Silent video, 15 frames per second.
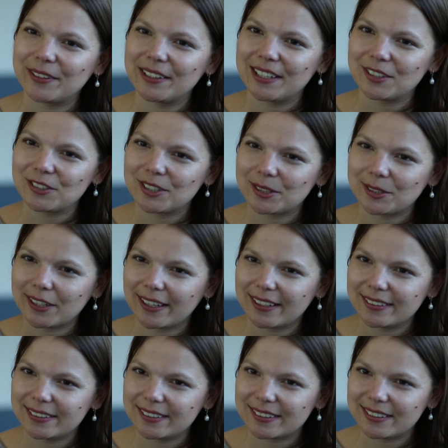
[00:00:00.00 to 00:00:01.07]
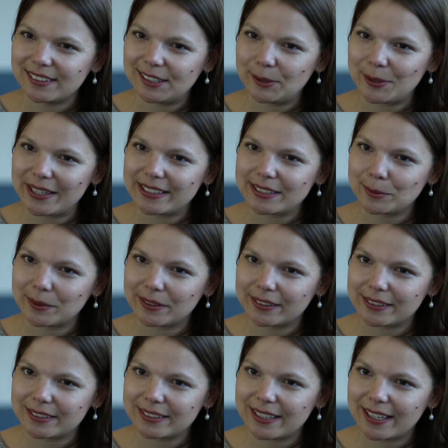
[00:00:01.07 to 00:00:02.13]
financial crisis in the US
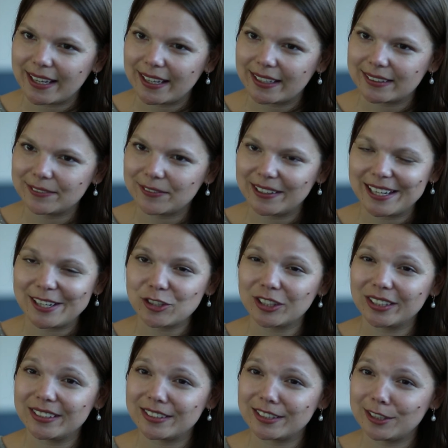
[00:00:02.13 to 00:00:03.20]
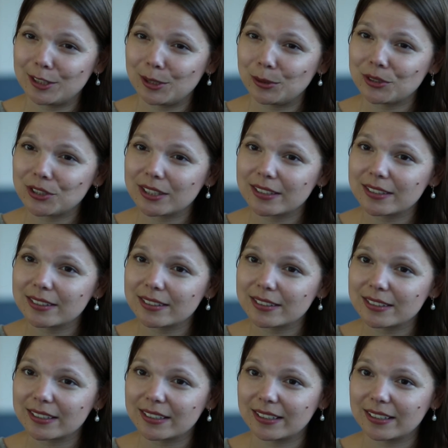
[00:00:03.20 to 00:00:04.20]
was that financial institutions